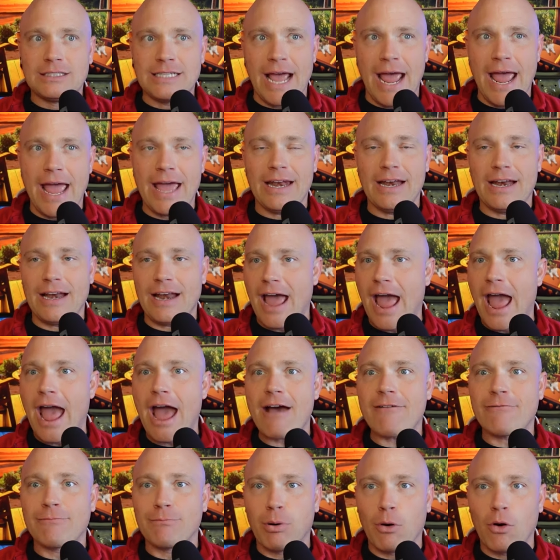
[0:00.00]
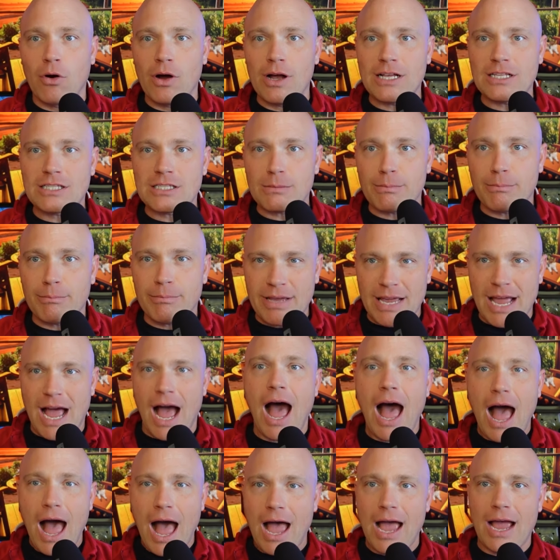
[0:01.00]
10 and a half points
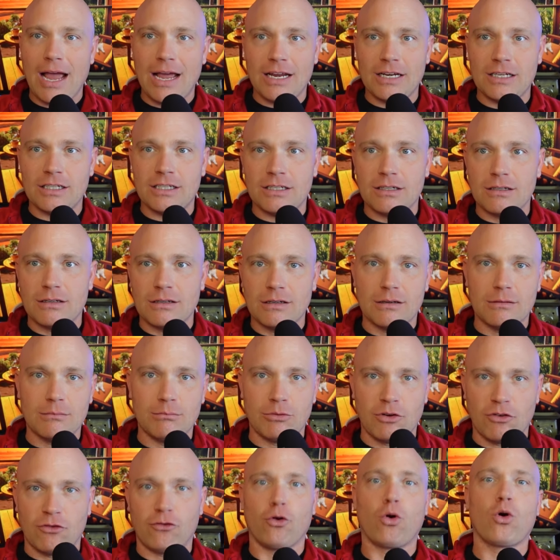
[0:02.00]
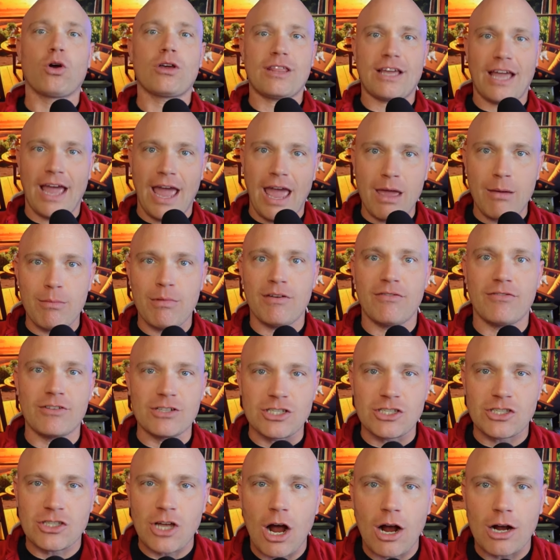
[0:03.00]
behind before the game
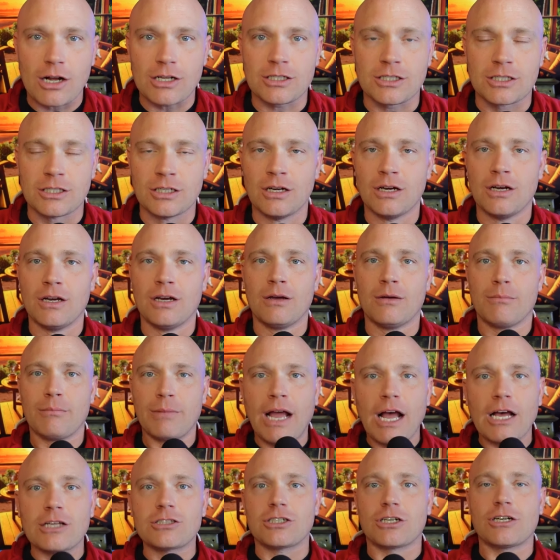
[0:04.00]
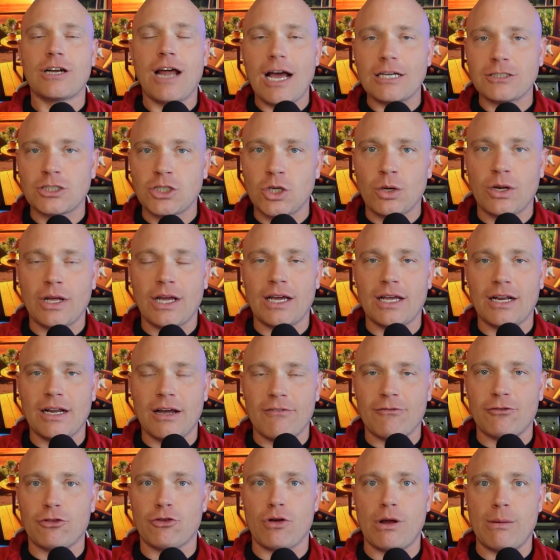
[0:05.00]
even starts because you're not shooting
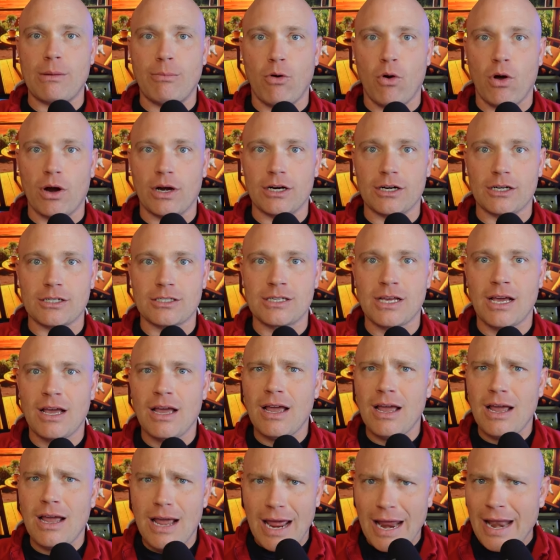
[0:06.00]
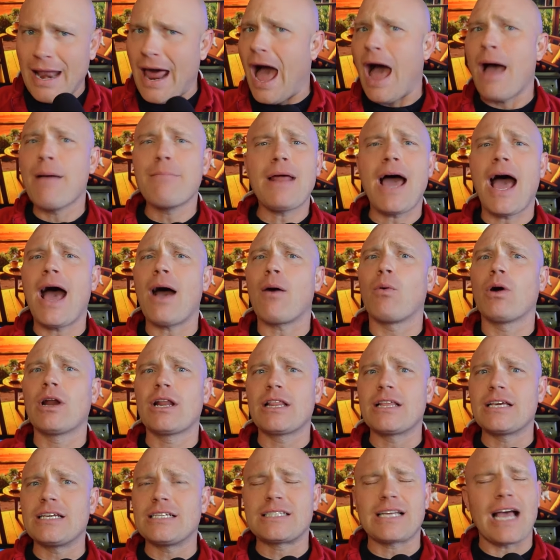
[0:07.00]
enough three pointers. And I'm not one
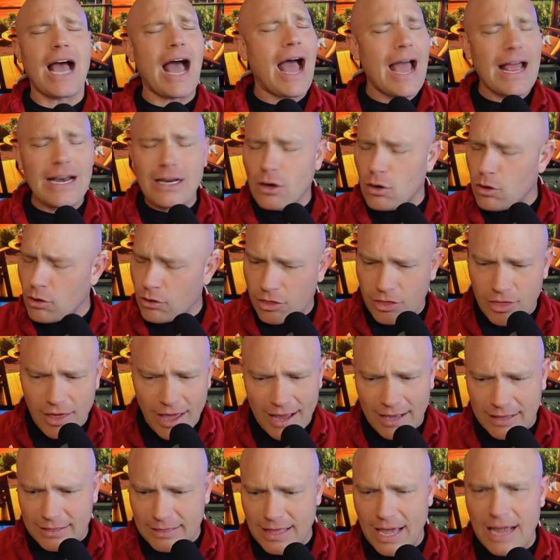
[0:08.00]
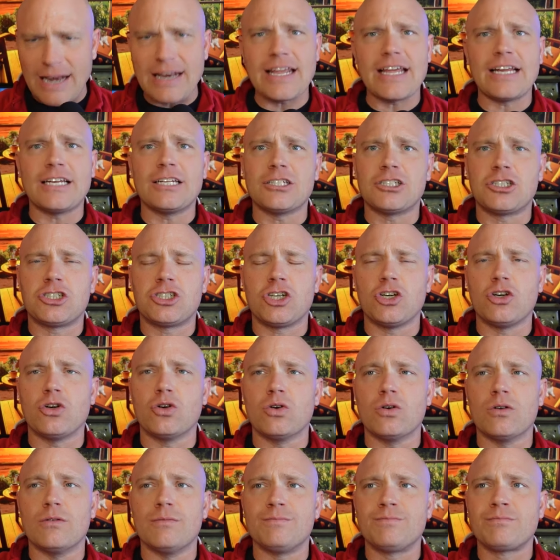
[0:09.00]
of these, I don't think they need to
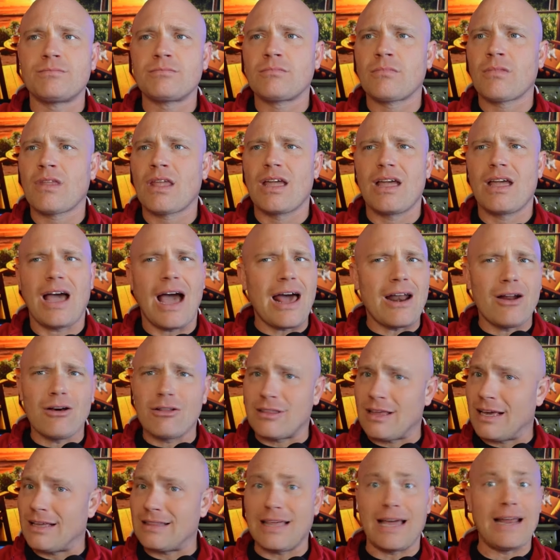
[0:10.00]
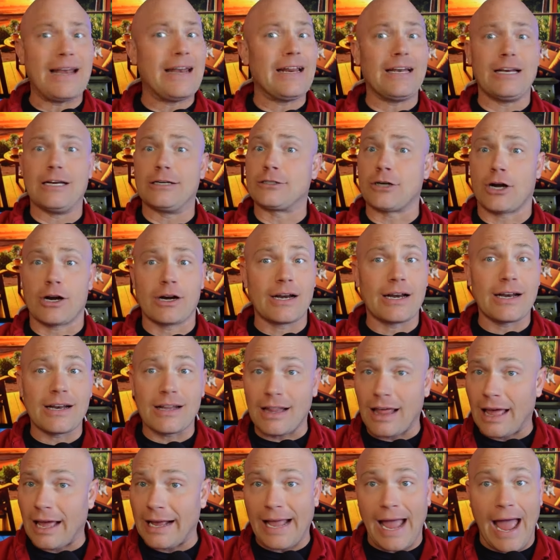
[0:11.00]
shoot. I don't think they need to turn
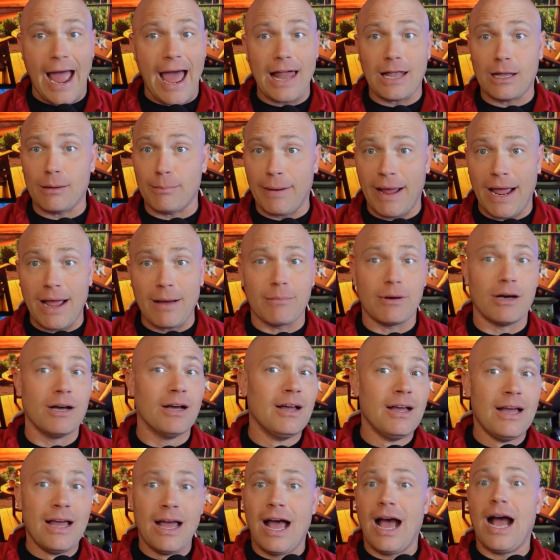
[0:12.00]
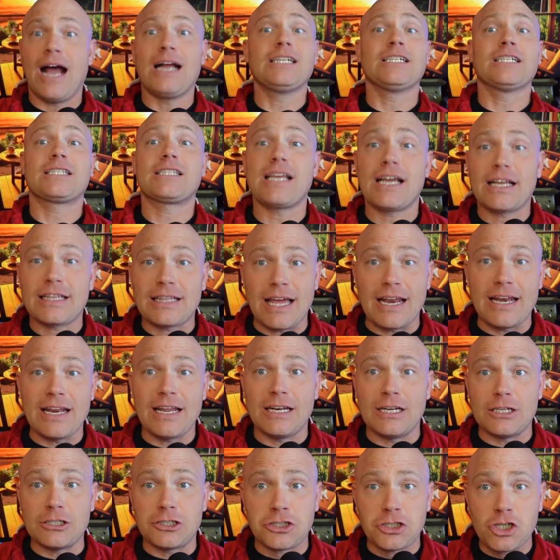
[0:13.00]
into like Alabama. I just think they
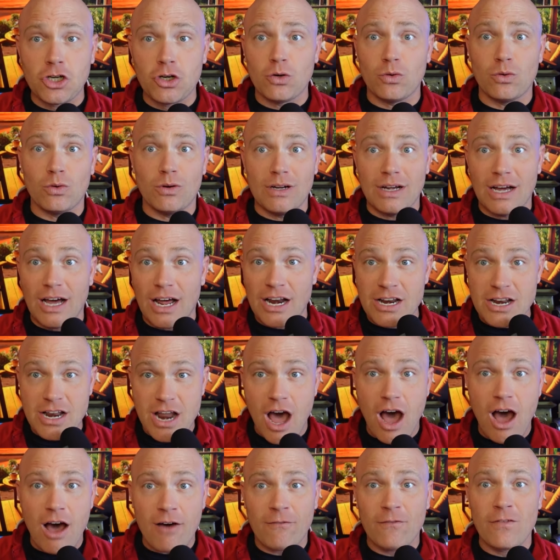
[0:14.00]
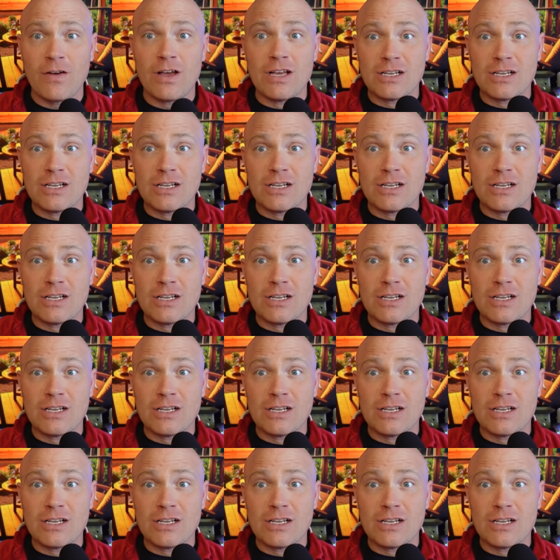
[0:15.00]
need to shoot enough